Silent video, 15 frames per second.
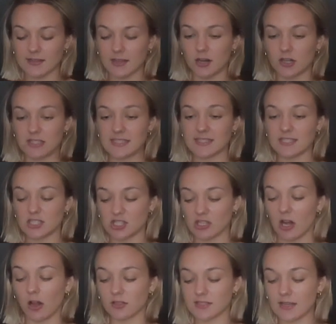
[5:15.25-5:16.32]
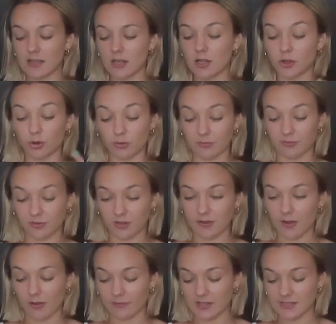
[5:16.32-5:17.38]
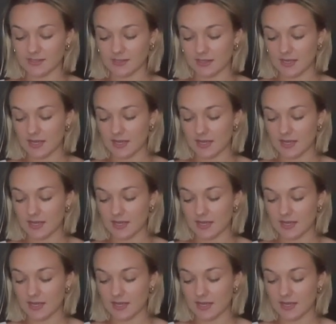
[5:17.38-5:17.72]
They are sea salt, gluten-free, obviously.